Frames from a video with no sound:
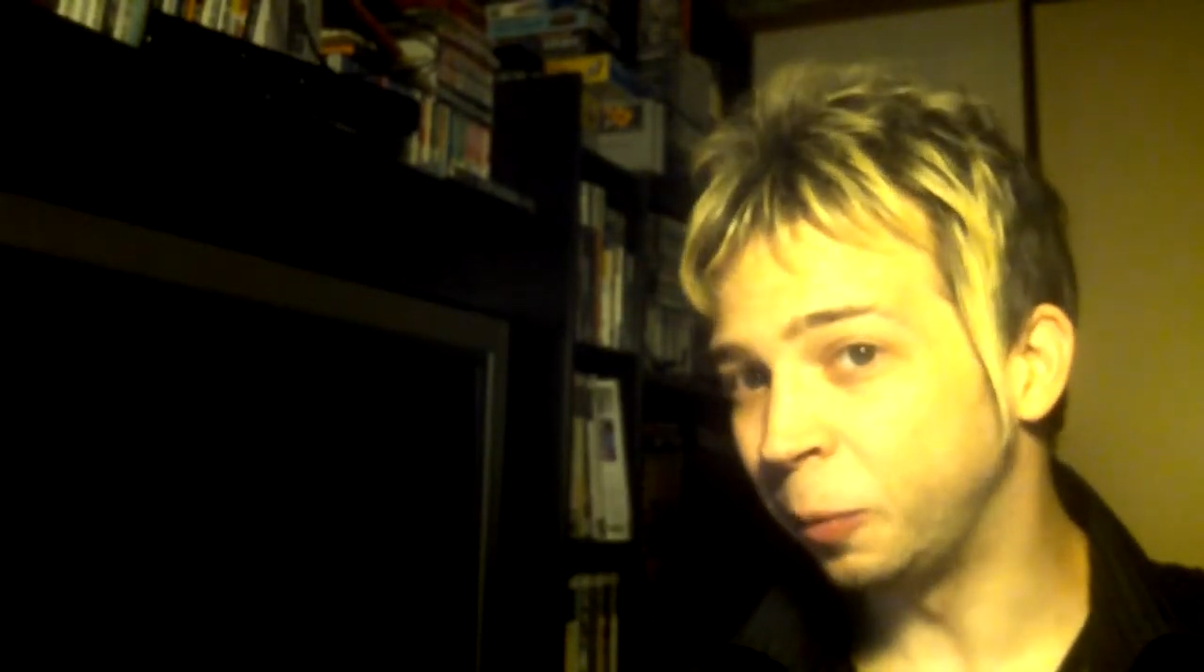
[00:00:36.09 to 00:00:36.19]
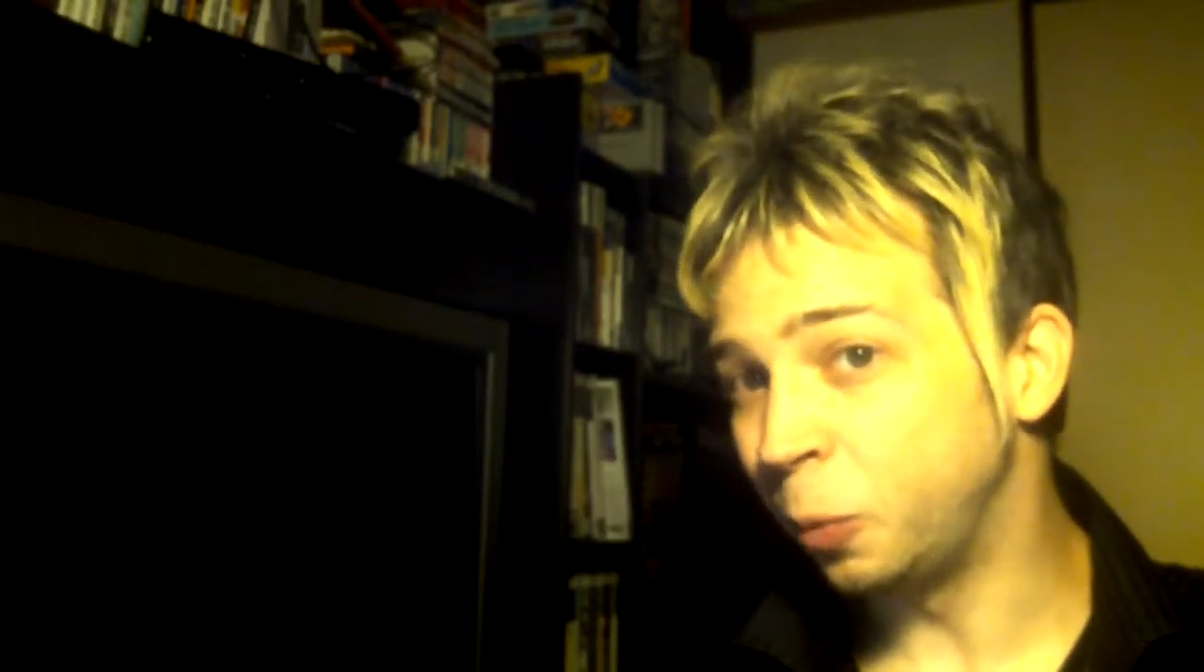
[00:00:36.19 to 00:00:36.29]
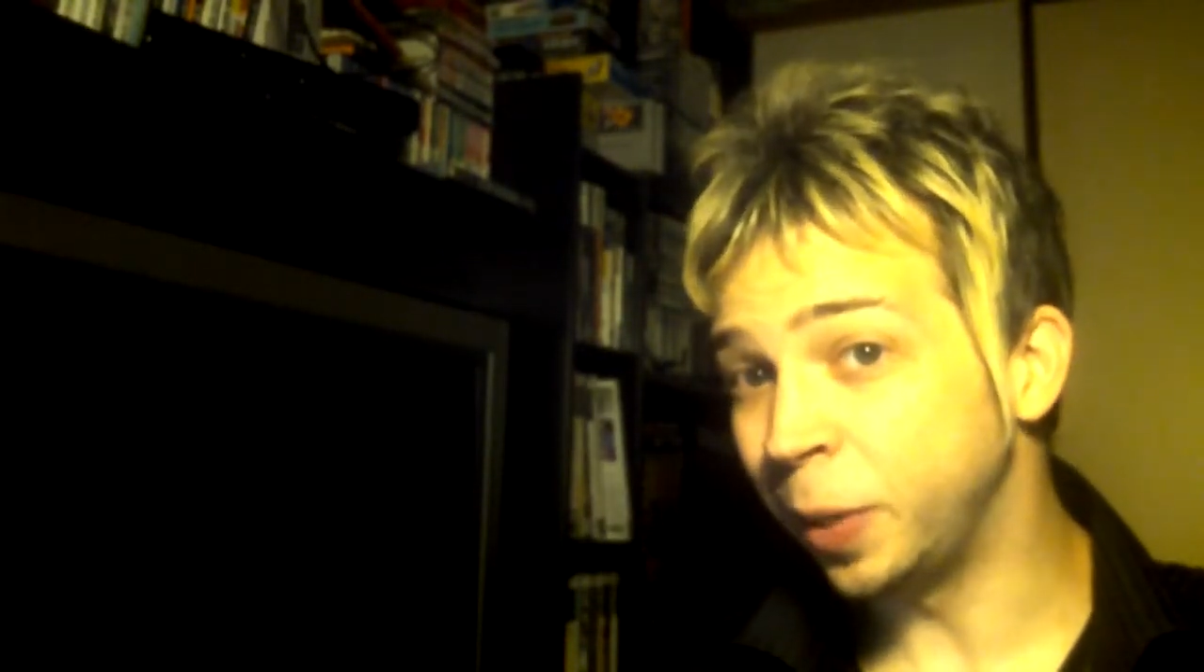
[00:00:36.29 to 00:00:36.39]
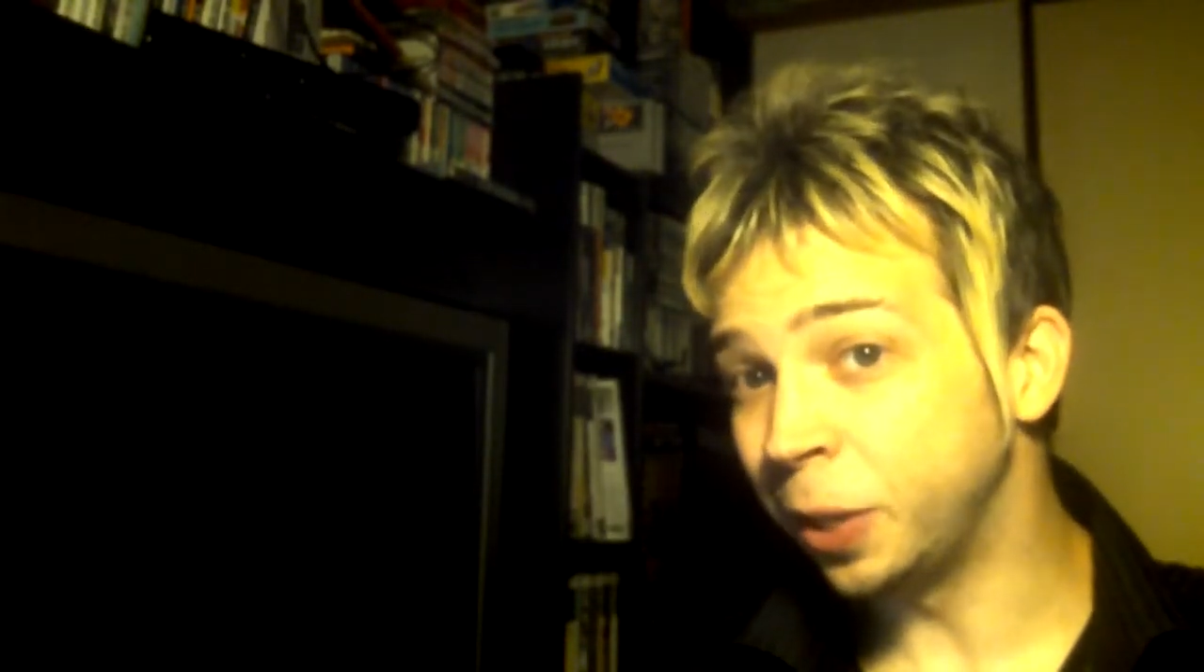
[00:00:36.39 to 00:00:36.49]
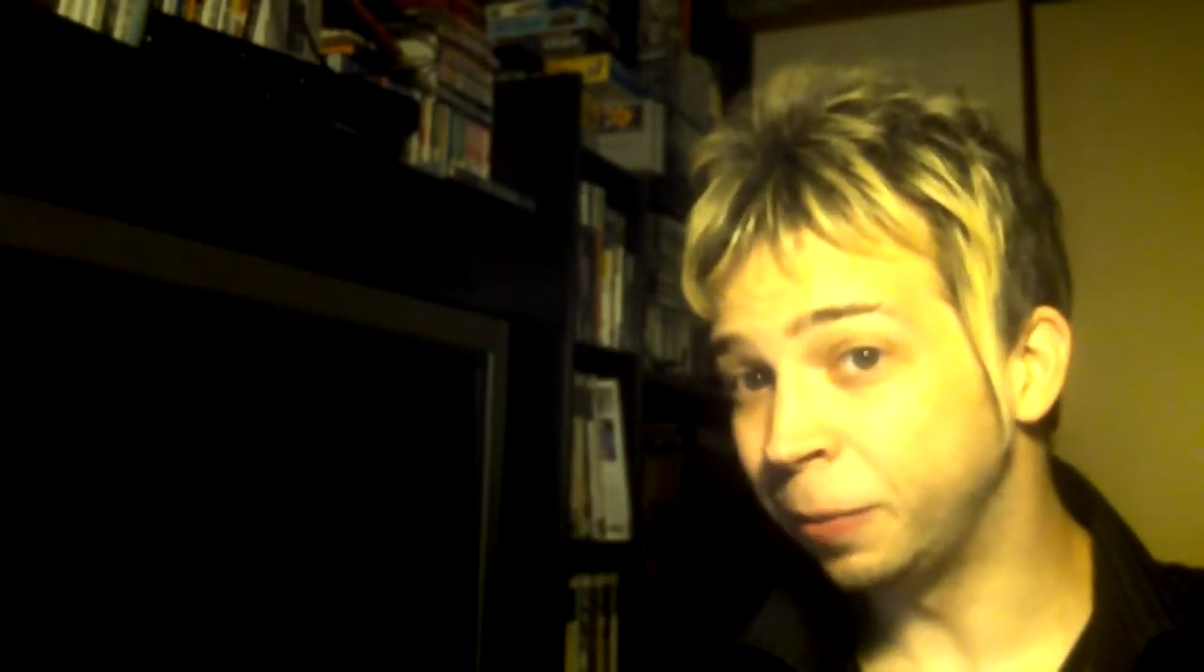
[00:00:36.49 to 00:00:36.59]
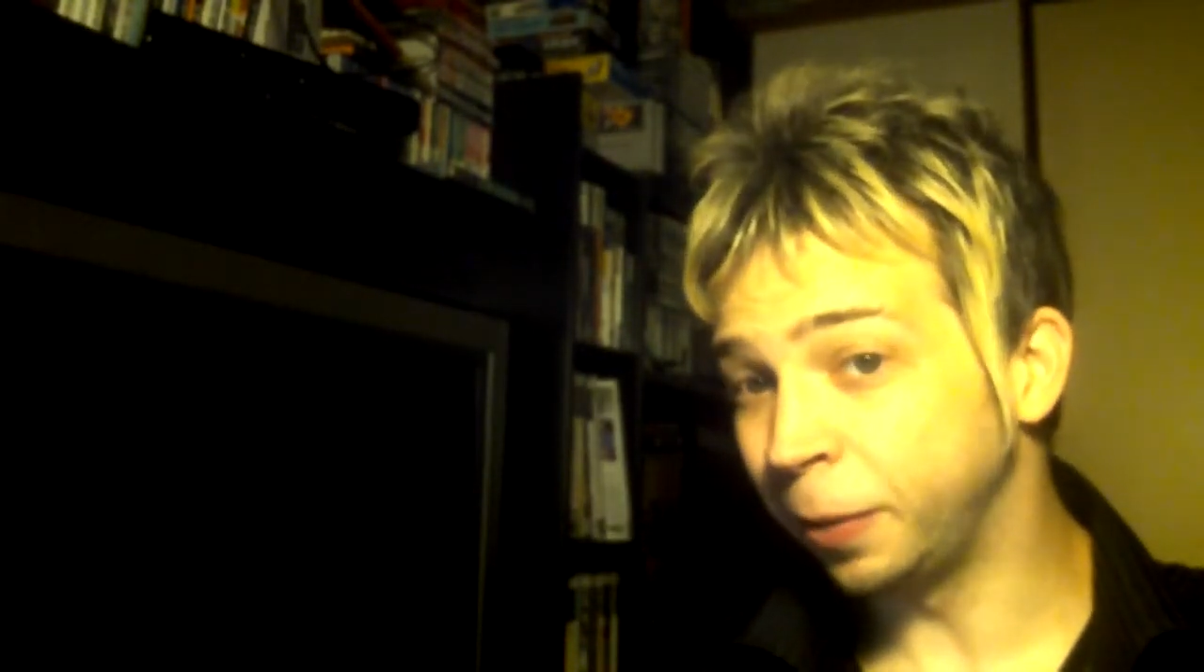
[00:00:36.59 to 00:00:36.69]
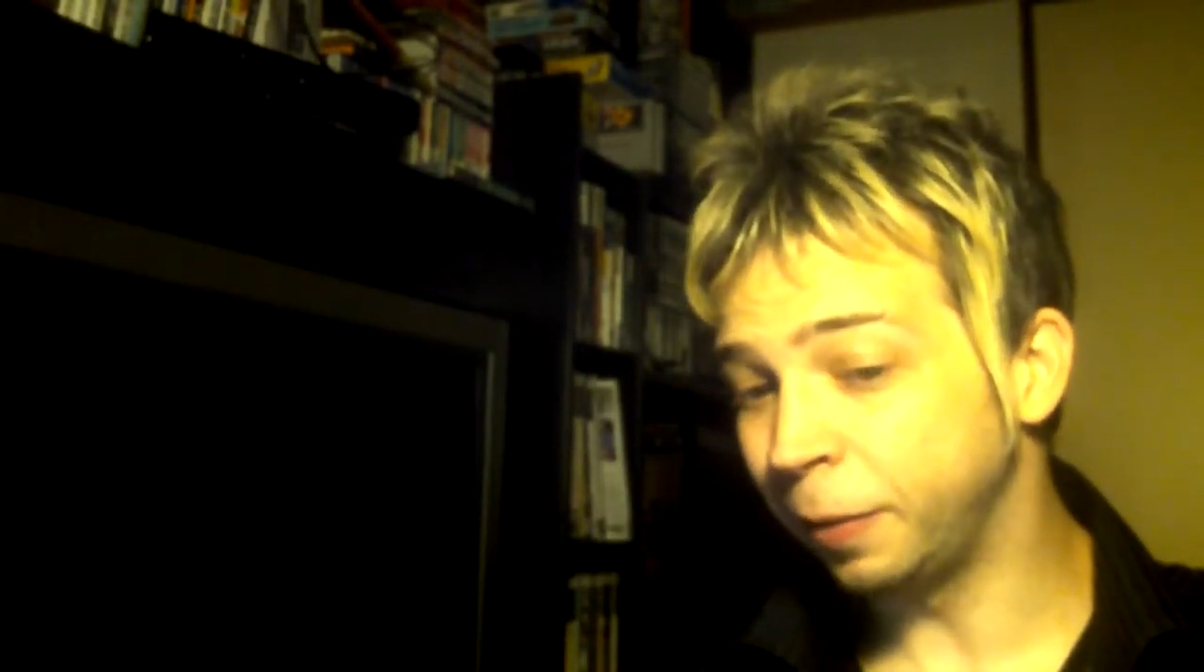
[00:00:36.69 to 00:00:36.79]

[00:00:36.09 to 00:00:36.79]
will be good for